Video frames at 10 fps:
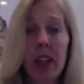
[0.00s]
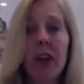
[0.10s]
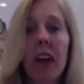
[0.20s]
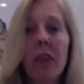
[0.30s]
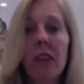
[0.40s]

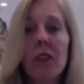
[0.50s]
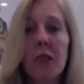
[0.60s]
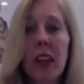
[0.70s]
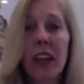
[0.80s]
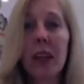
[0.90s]
Fiber is
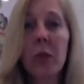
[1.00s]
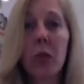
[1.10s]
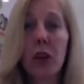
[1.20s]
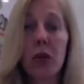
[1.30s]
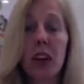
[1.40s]
very
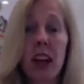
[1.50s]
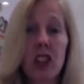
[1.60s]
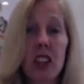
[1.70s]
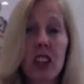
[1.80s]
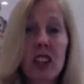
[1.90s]
important for
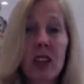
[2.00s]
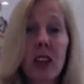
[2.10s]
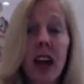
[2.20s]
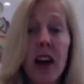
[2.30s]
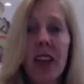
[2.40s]
digestive
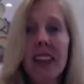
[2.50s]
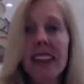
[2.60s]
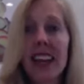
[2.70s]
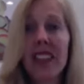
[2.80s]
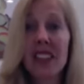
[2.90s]
health,
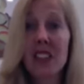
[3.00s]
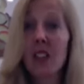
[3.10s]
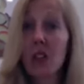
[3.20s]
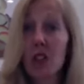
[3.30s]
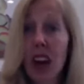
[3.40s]

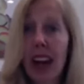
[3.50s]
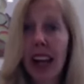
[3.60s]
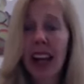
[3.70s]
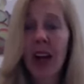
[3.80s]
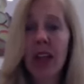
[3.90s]
intestinal tract
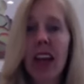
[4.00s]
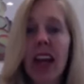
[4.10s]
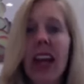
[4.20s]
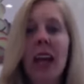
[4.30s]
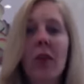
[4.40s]
health,
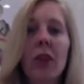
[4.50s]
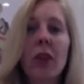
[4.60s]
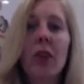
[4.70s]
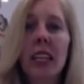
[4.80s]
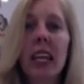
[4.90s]
and
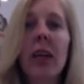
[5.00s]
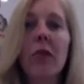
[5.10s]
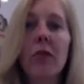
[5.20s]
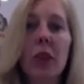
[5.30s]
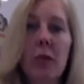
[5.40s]
reducing
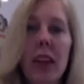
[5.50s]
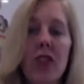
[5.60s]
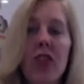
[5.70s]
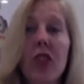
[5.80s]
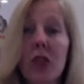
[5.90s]

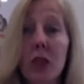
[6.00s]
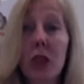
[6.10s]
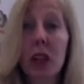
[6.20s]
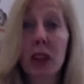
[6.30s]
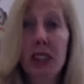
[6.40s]
inflammation through
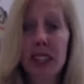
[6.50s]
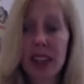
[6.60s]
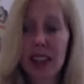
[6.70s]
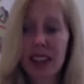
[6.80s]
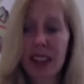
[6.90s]
your
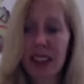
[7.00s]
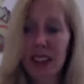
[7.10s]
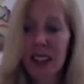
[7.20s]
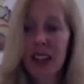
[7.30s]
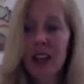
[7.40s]

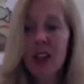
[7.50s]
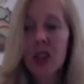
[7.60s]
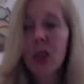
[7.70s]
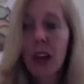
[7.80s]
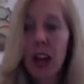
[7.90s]
intestines.
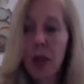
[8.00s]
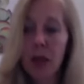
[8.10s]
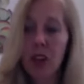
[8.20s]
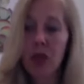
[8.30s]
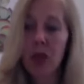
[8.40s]
So fiber
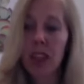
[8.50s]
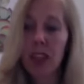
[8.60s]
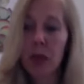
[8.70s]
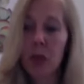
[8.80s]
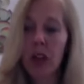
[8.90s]
is really
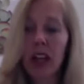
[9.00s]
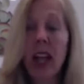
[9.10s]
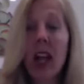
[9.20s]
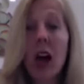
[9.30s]
important.